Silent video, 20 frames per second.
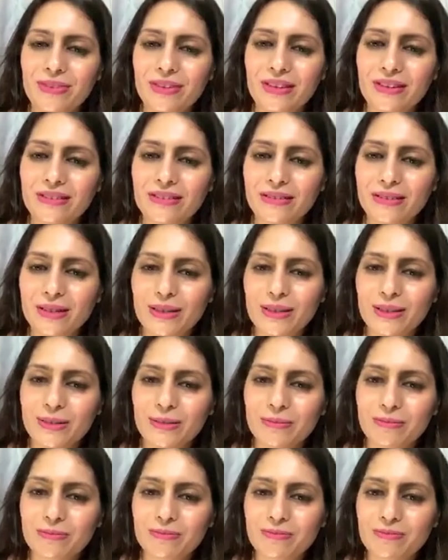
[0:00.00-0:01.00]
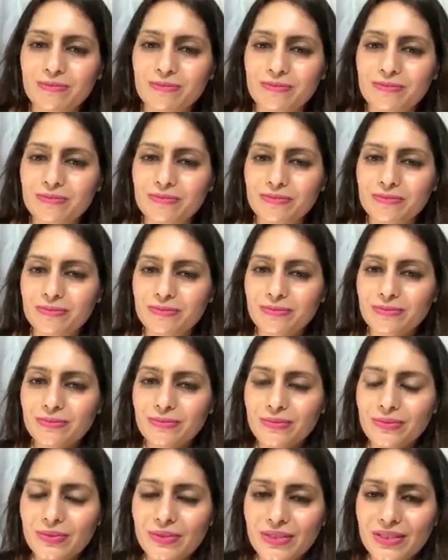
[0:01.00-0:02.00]
with a lion motif in the back.
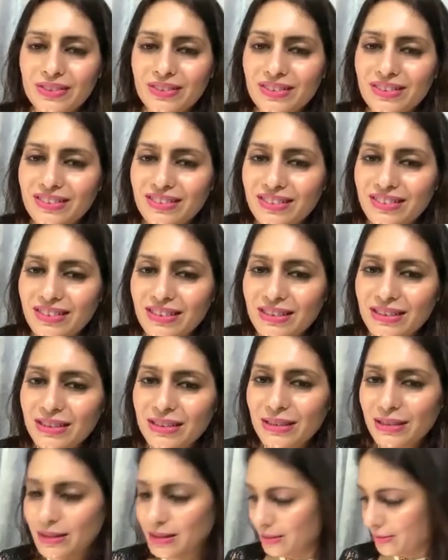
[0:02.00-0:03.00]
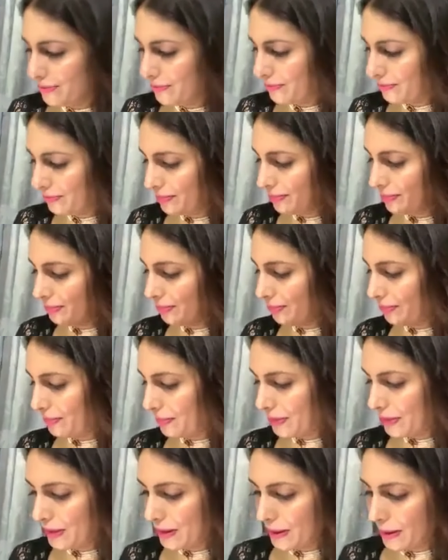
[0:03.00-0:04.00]
And a big hard,
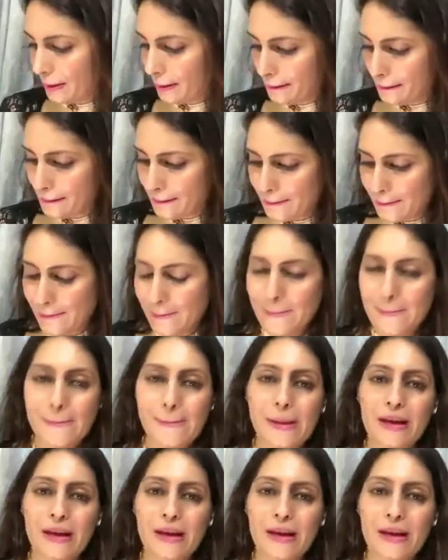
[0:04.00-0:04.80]
there it is.